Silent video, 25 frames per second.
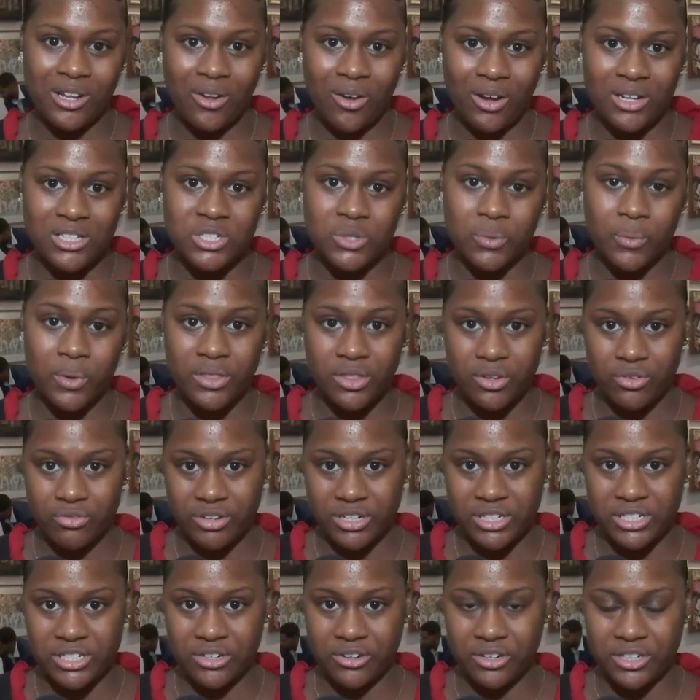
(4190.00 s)
lot doing the
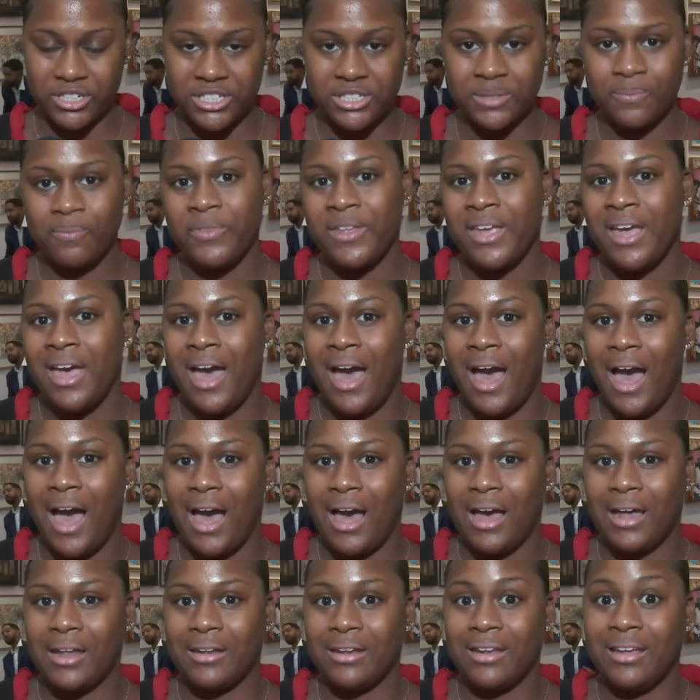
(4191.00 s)
research
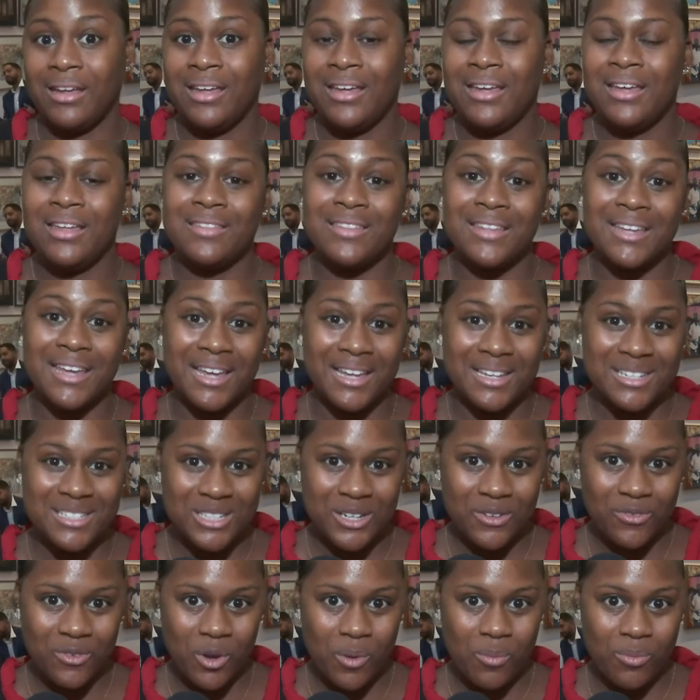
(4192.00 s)
and the
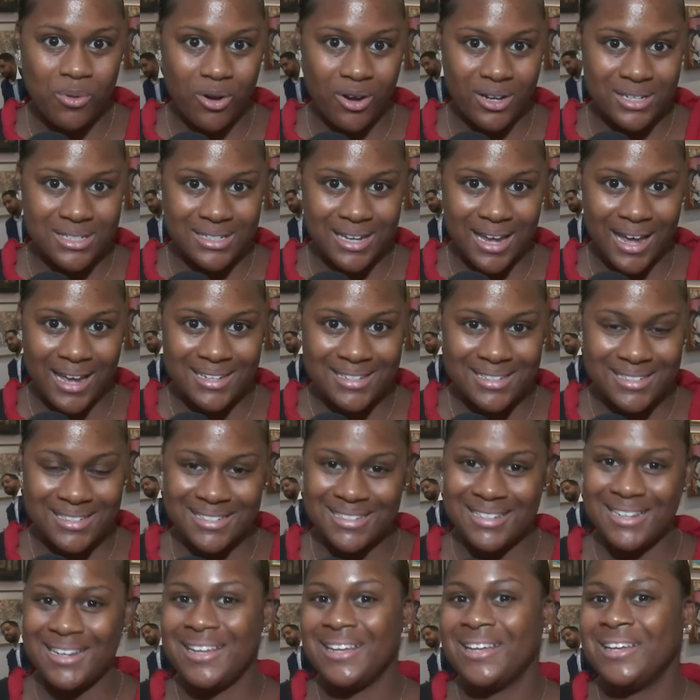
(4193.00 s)
interview
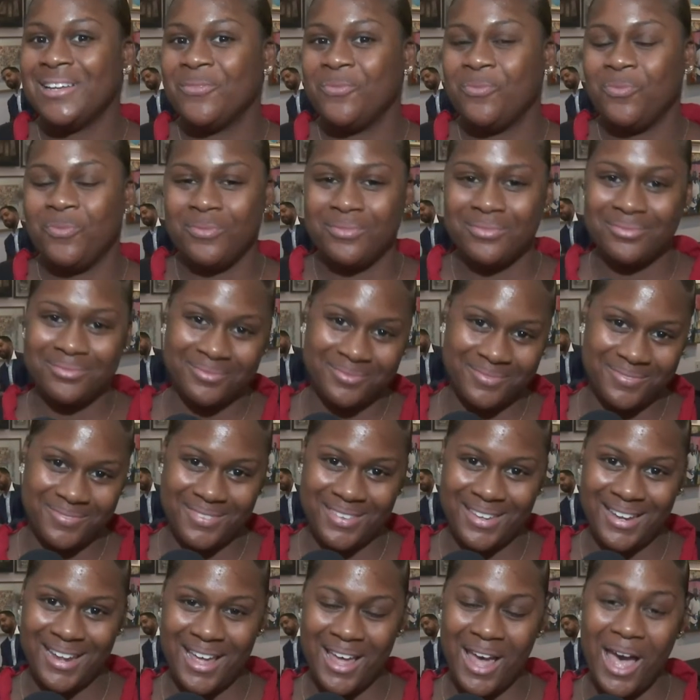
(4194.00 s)
process.
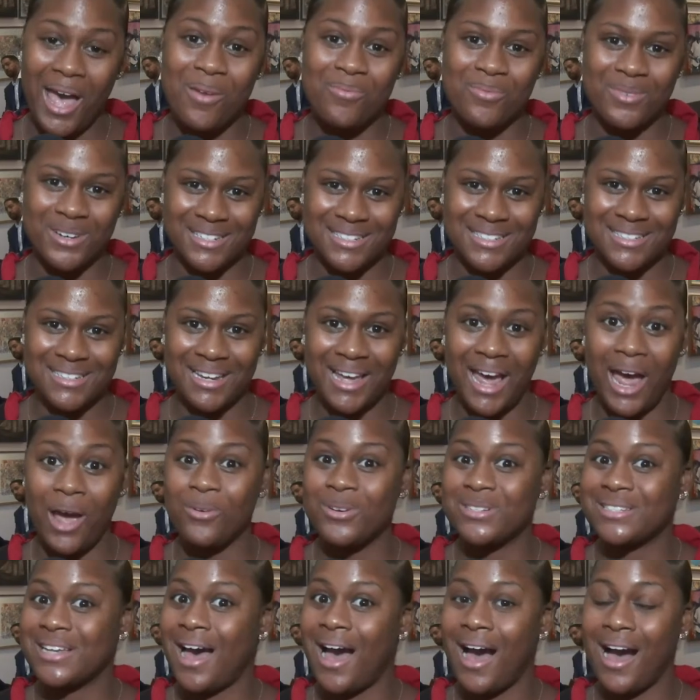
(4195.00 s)
I must say, I
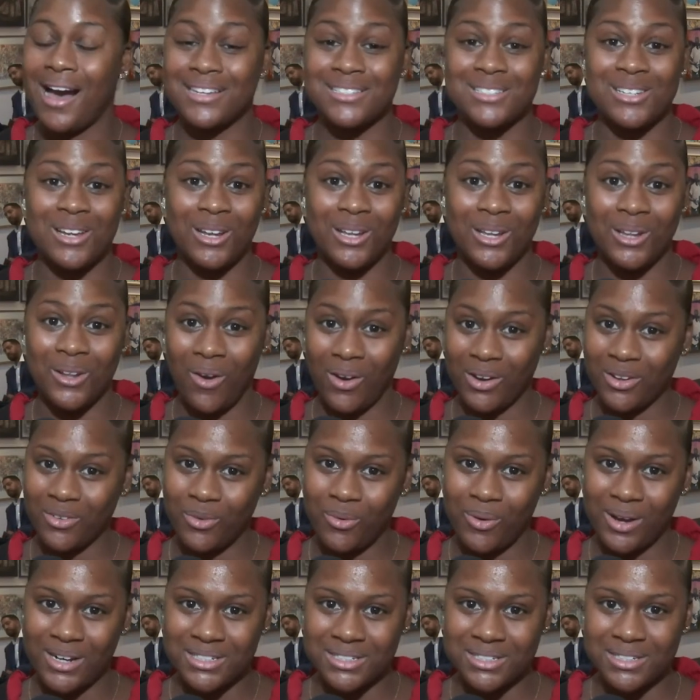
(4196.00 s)
was asked a lot of
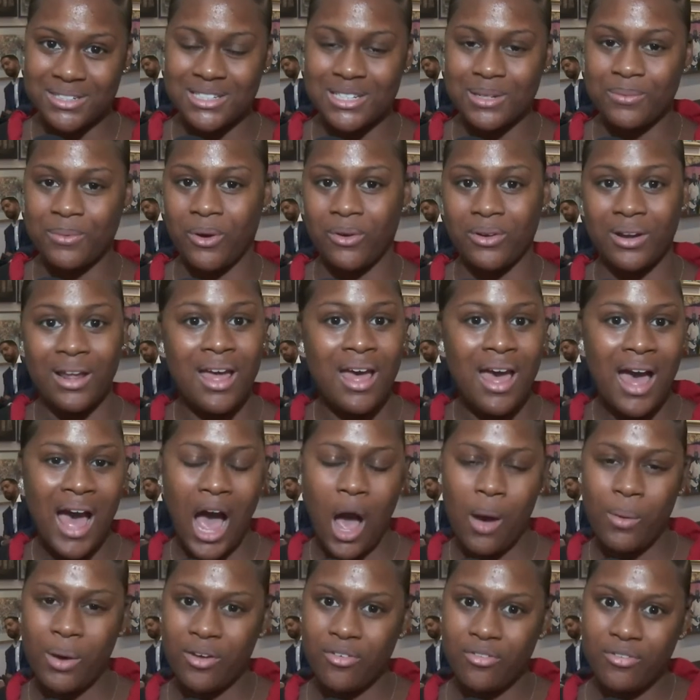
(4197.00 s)
questions about
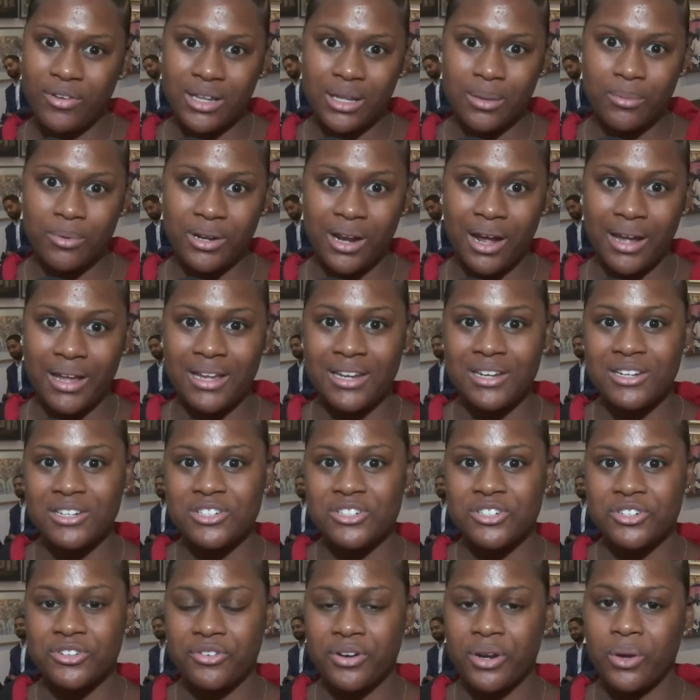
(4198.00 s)
how I feel about our
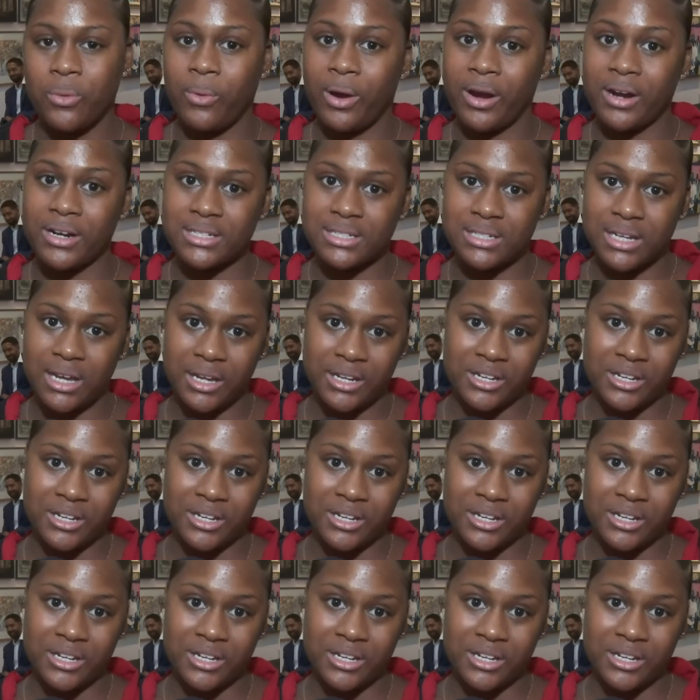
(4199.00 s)
industry, where is our